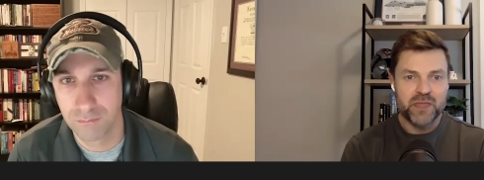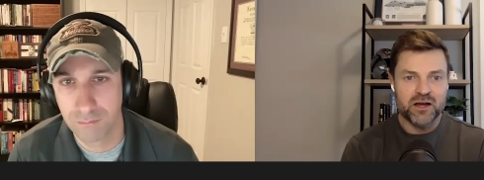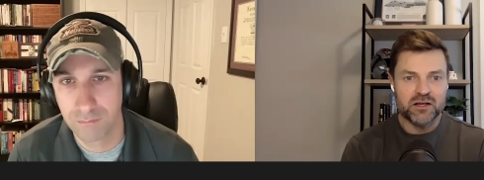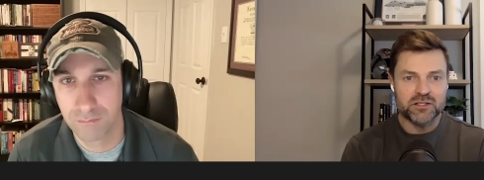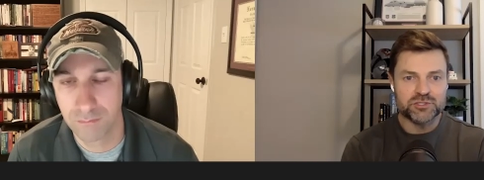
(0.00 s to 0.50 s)

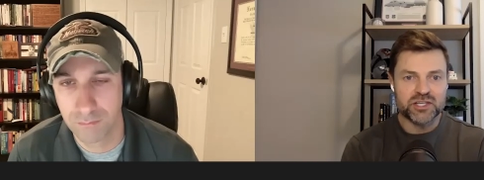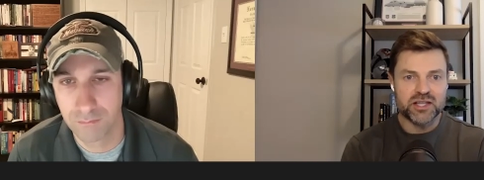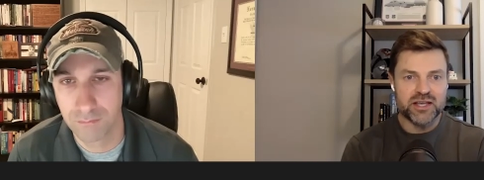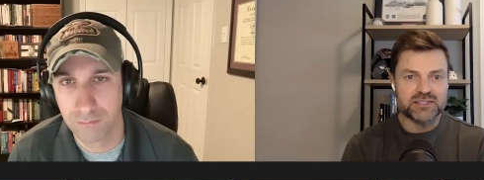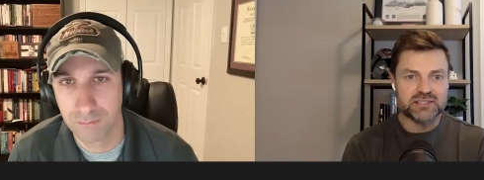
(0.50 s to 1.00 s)
Speaker 1: Uh, you said
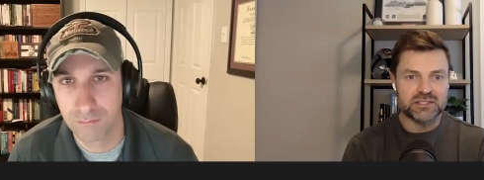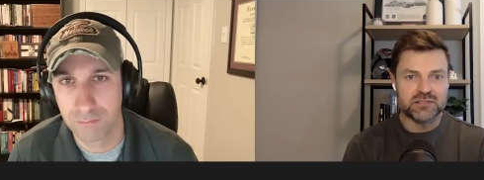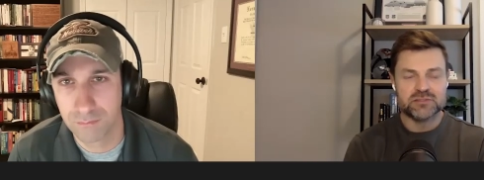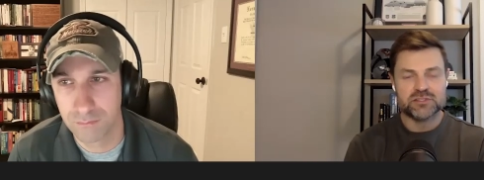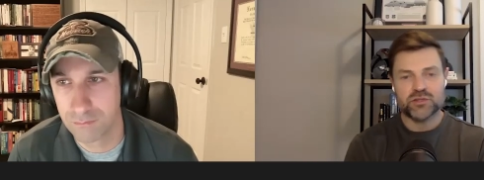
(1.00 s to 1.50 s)
legacy,
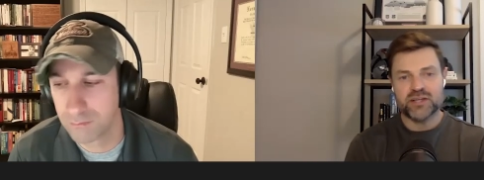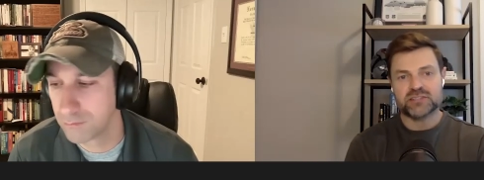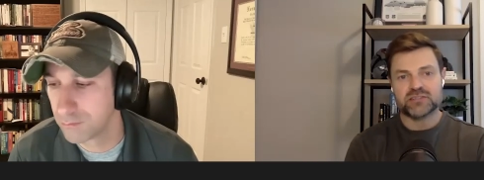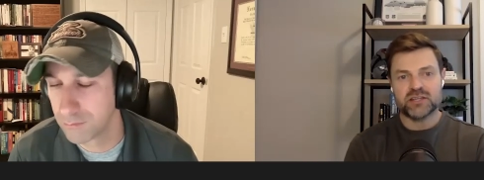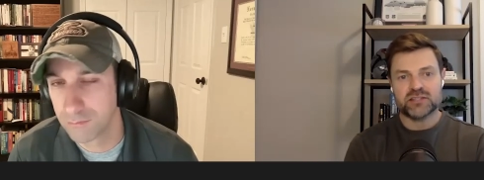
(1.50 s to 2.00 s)
so
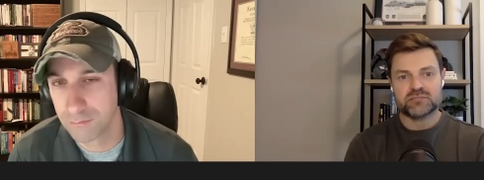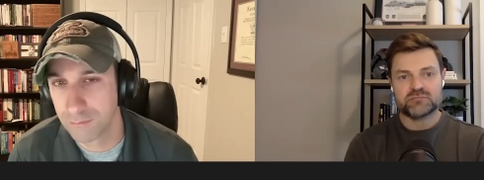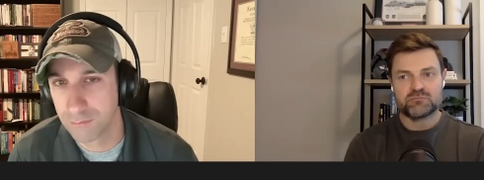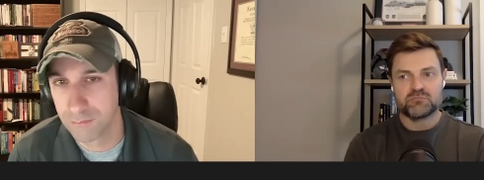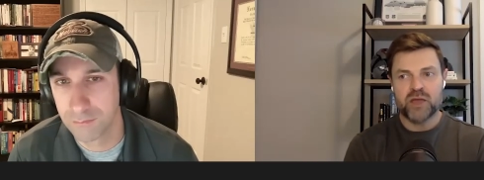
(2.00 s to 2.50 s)
that's that's
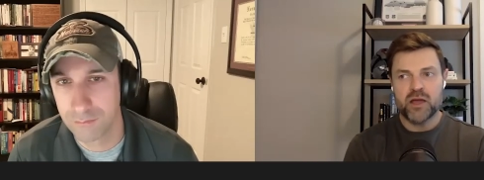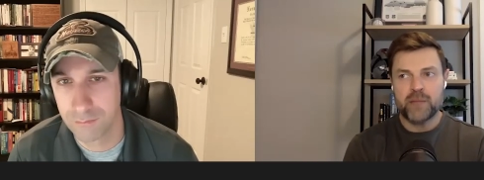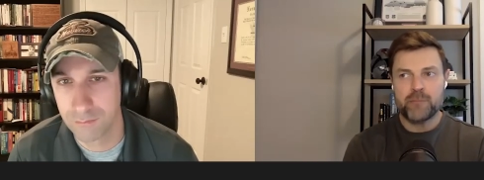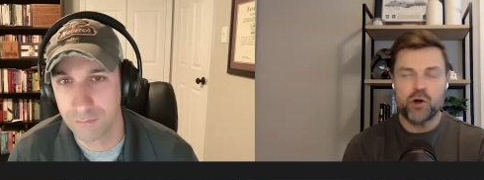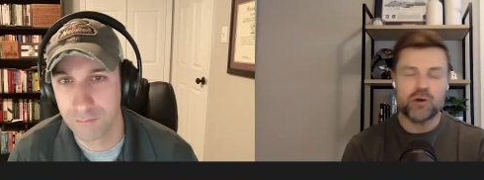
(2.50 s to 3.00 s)
a
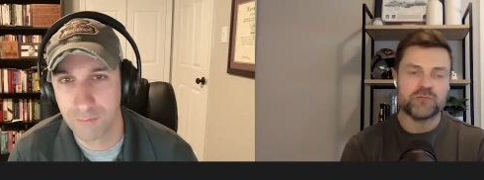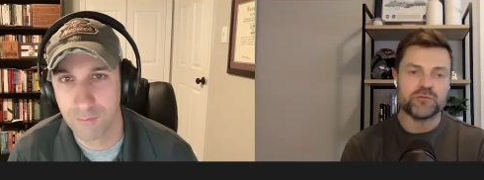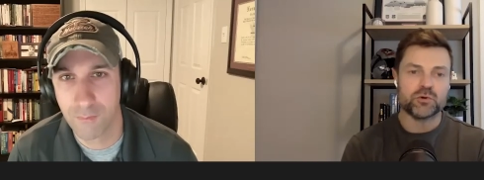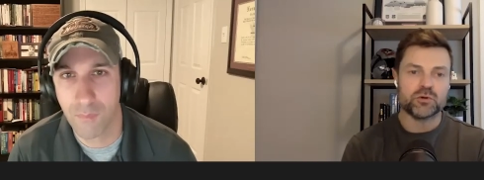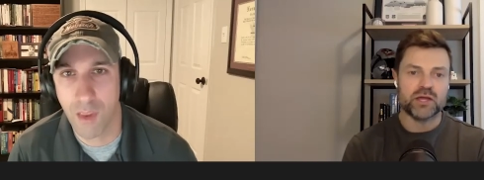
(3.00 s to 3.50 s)
part of
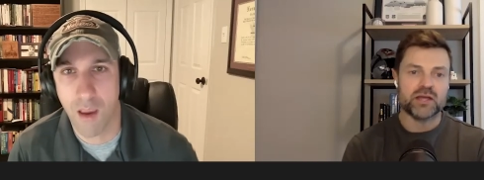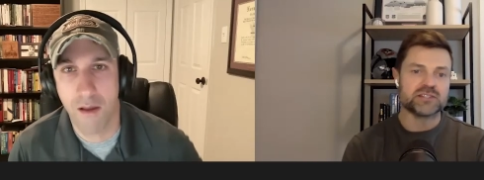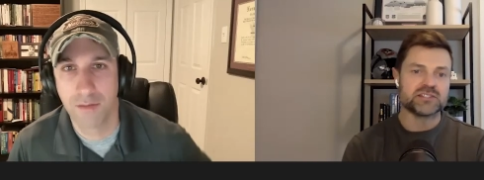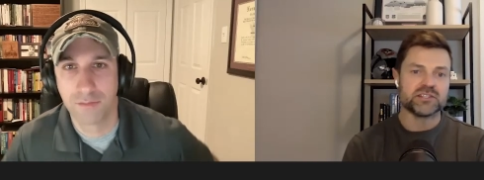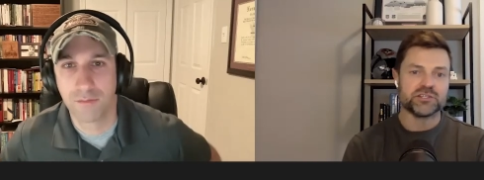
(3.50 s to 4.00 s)
your
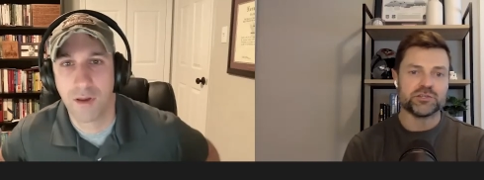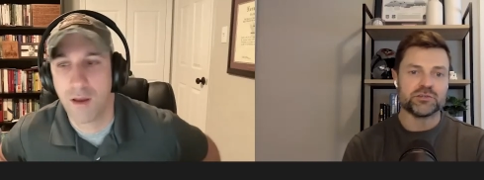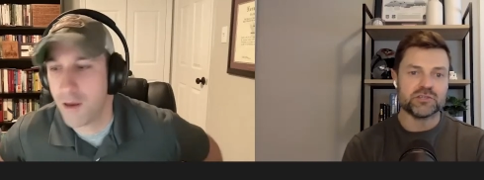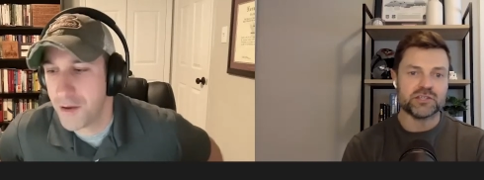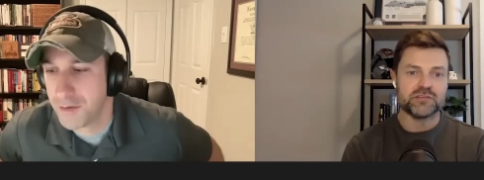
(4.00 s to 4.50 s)
legacy that
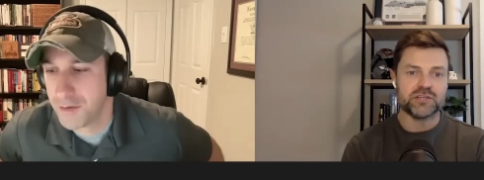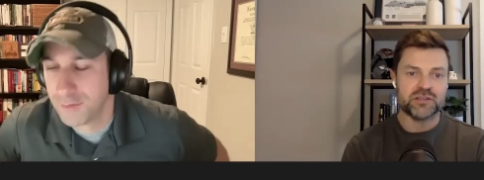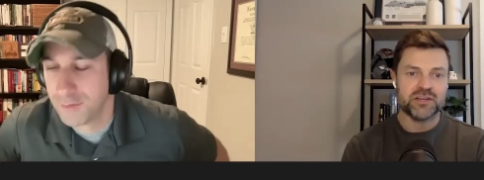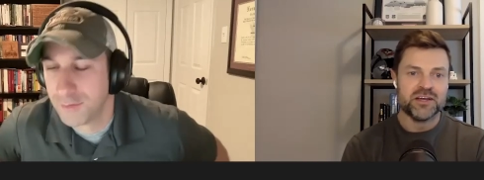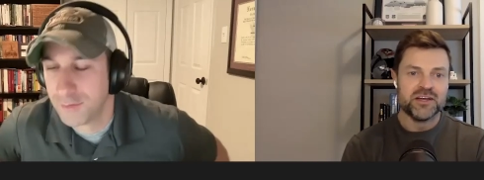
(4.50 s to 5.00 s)
you're
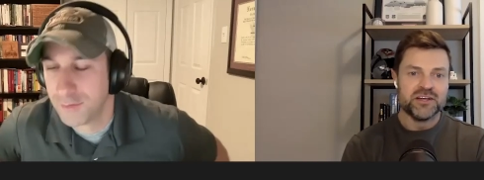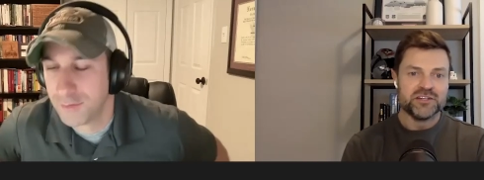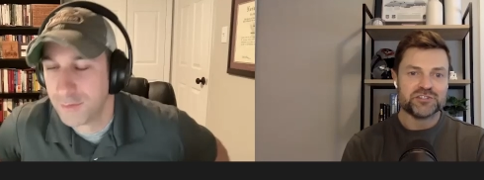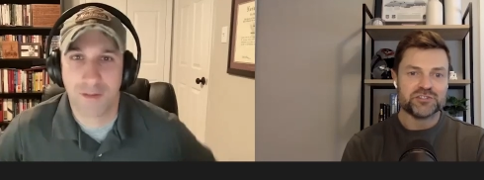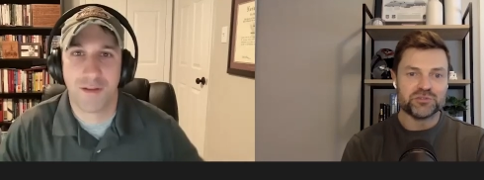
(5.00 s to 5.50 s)
leaving
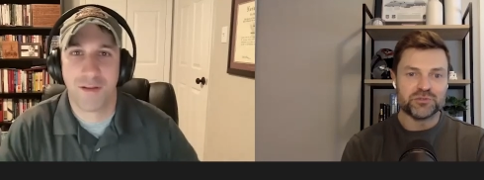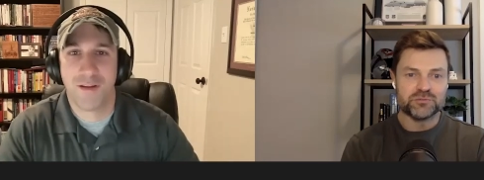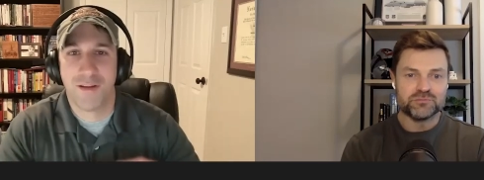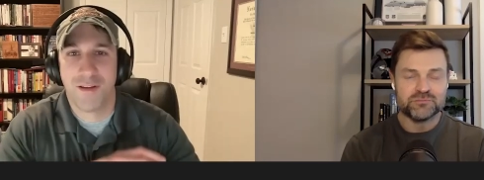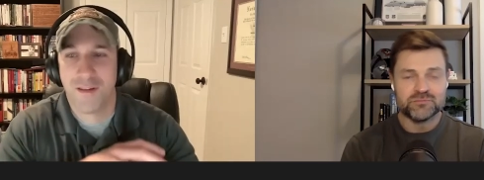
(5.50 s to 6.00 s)

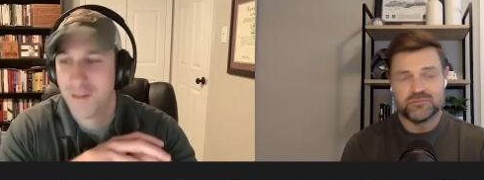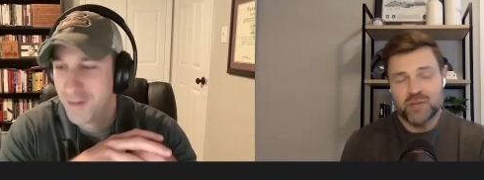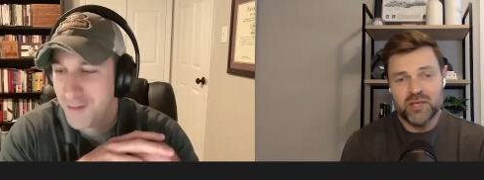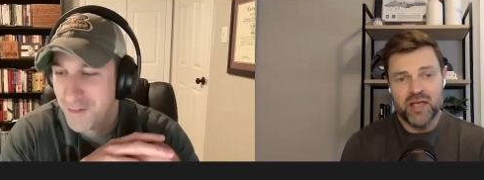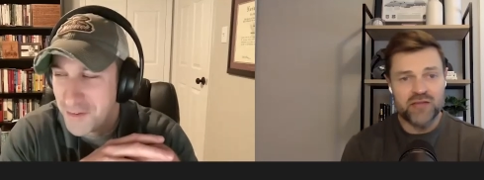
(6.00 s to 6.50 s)
to
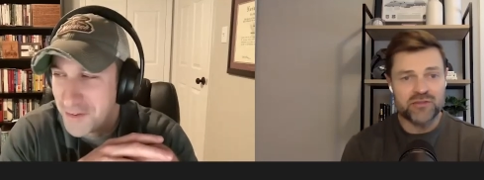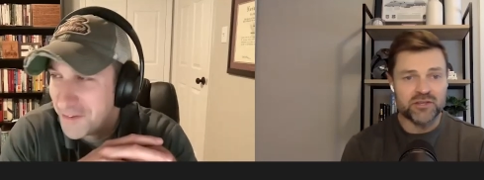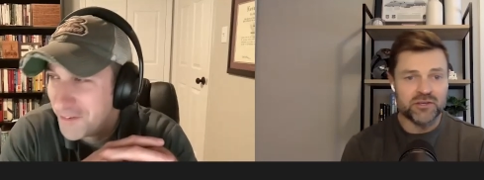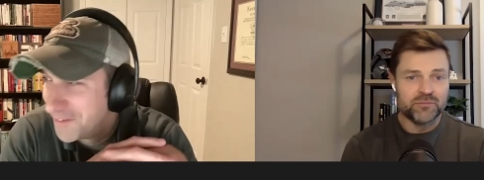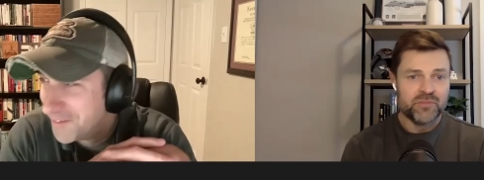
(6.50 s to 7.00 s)
maybe
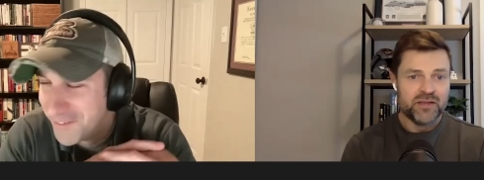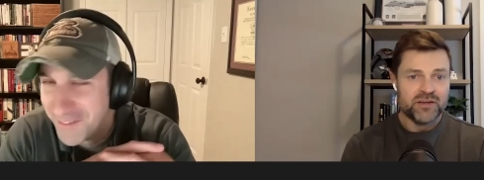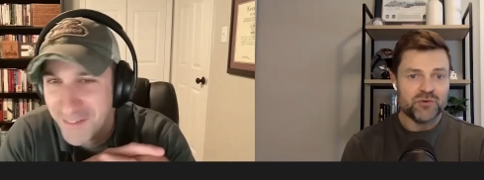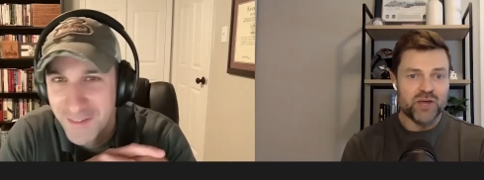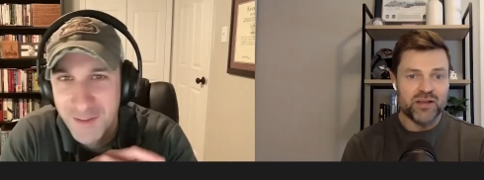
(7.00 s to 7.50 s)
Anthony,
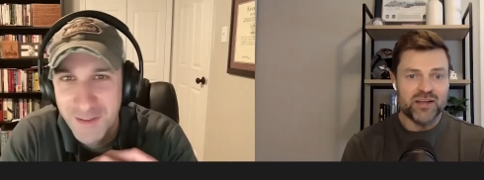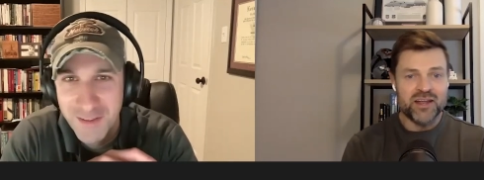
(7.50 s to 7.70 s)
right?